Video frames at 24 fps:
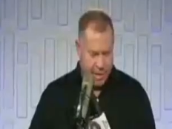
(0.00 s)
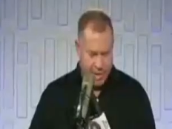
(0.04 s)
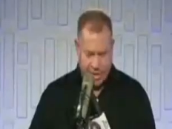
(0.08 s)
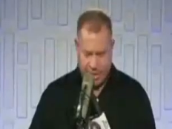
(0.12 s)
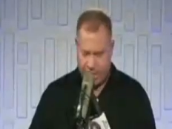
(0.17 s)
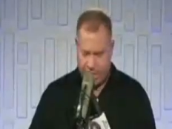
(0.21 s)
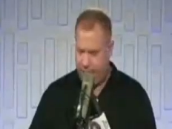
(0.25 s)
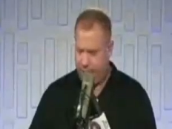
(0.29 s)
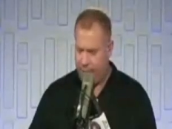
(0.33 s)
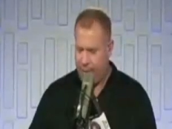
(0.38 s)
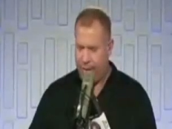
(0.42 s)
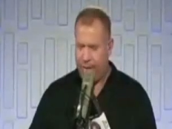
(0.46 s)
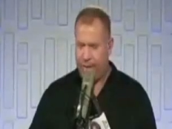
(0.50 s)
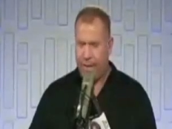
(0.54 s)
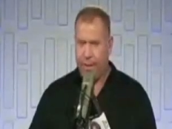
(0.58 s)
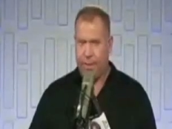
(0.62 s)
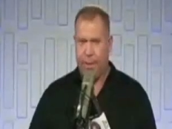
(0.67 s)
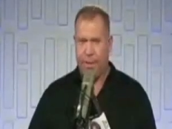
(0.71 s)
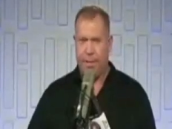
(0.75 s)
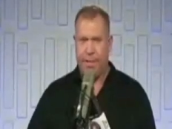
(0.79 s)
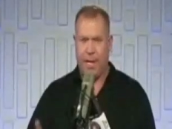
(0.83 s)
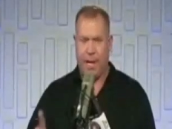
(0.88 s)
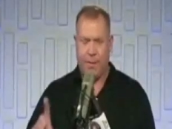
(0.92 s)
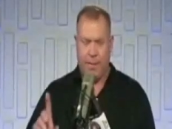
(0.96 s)
Lisa, stay right there.
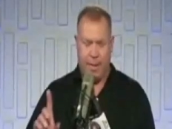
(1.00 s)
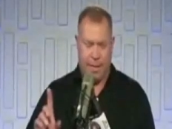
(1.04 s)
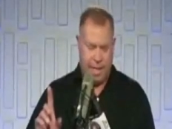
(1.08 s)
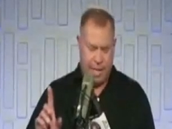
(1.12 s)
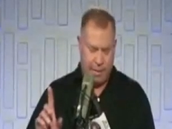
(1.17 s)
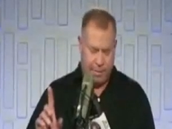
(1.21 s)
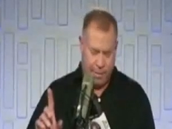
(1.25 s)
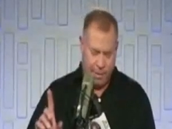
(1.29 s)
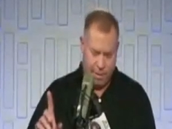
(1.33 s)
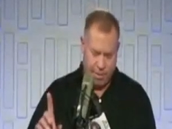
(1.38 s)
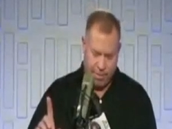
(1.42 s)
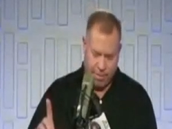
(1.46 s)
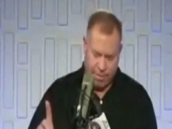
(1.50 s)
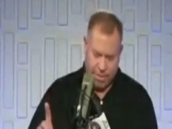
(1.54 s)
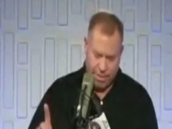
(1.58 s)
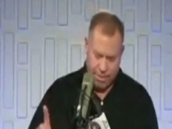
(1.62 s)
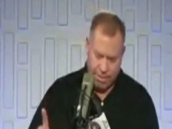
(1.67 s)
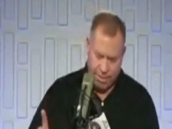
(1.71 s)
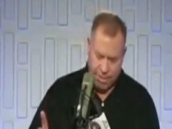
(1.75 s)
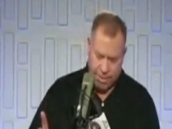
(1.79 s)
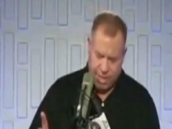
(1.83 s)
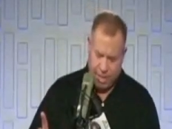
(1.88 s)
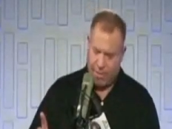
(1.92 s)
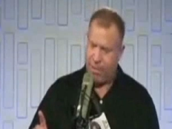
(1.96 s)
I'm going to keep you over
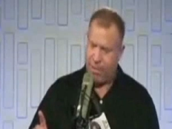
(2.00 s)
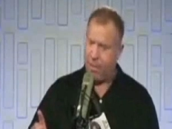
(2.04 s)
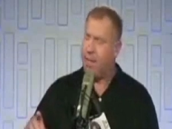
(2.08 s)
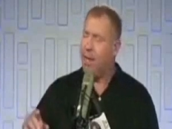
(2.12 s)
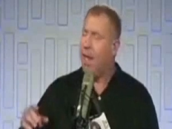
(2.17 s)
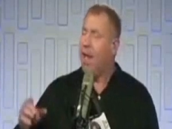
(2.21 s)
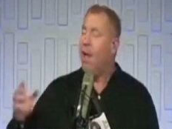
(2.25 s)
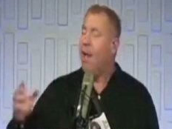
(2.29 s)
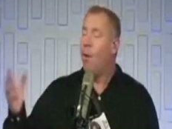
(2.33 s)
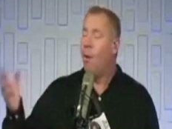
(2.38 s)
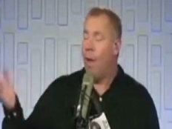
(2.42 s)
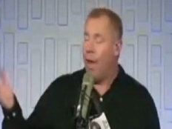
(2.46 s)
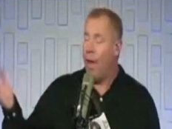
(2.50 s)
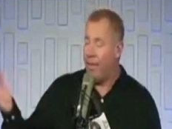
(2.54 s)
because there's a couple of ideas.